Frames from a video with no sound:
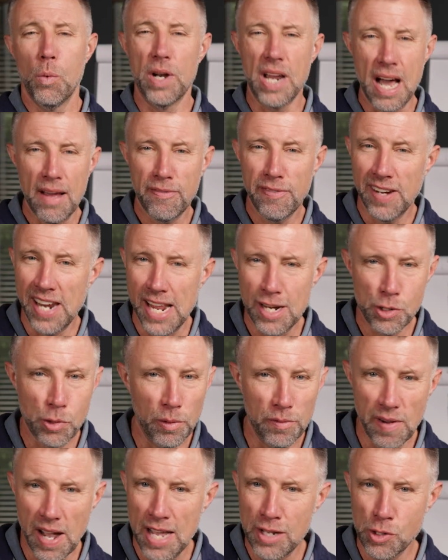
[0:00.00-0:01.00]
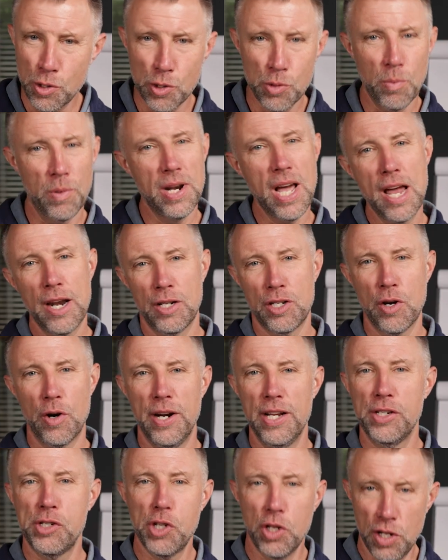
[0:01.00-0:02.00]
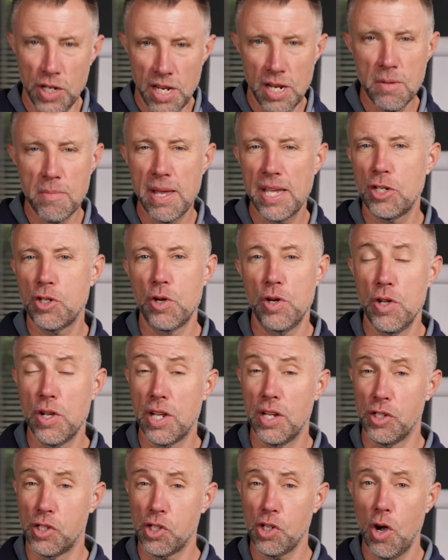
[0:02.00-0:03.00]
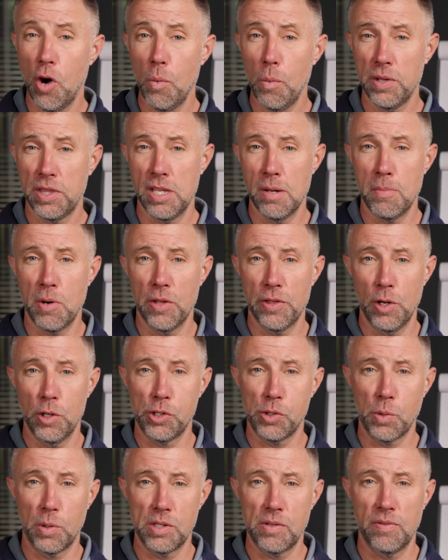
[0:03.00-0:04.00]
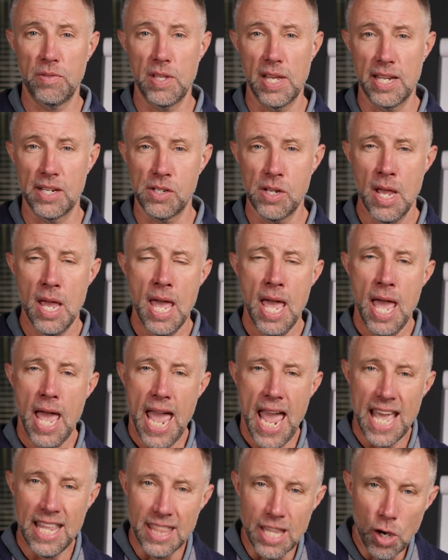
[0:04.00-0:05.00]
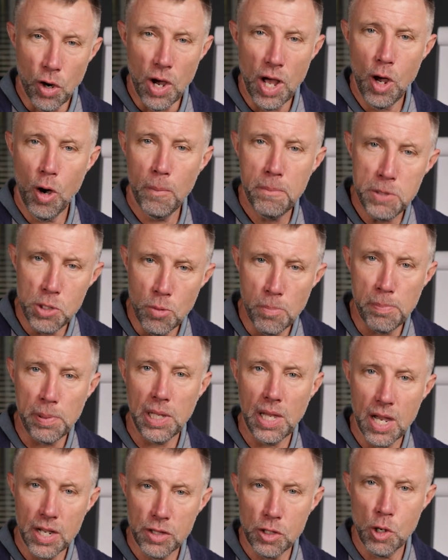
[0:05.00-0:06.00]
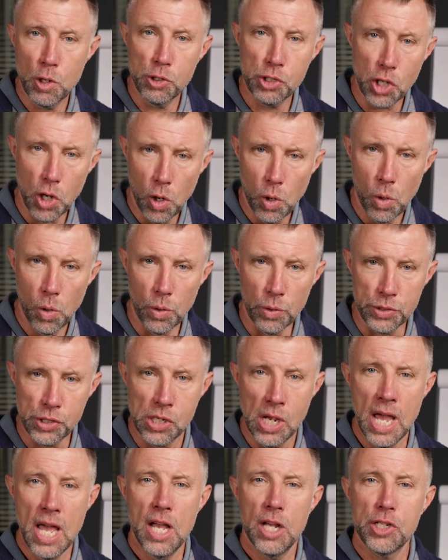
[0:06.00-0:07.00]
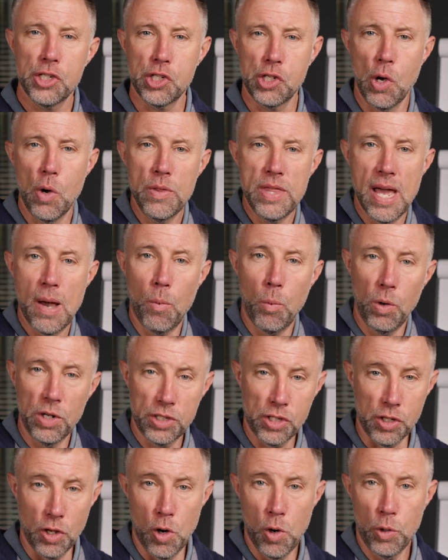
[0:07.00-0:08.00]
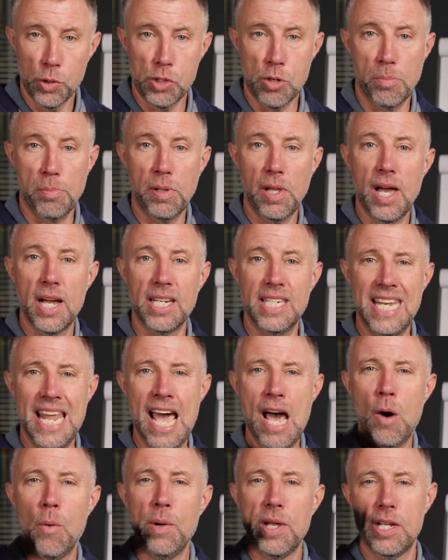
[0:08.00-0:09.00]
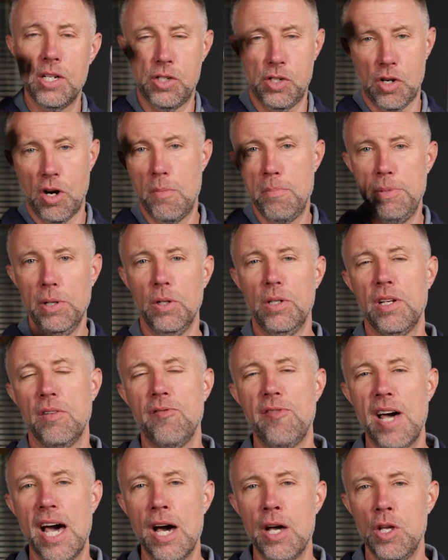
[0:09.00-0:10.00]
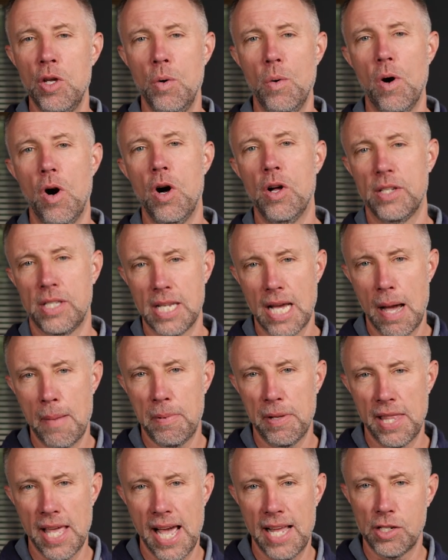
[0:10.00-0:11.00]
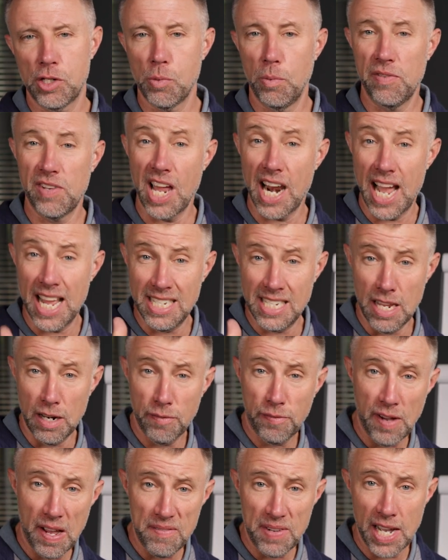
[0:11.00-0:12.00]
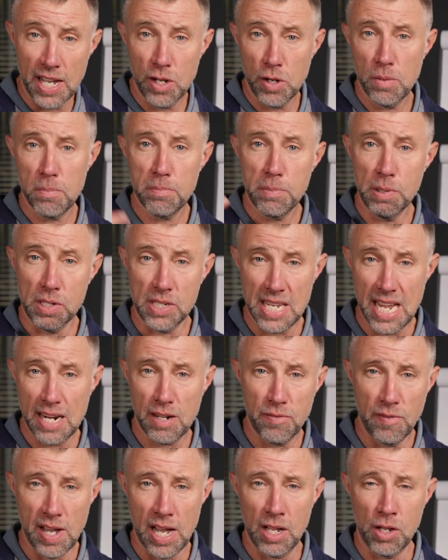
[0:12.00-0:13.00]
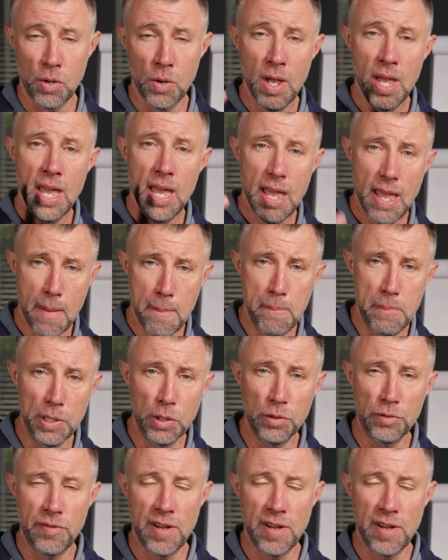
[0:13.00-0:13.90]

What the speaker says: We're not financial advisors, we're not attorneys, so you need to make sure you consult with them on those sorts of things, and they'll help you plug those holes so that once the holes are plugged, now we can start building value on top of that. So we've got to identify value, protect value, and build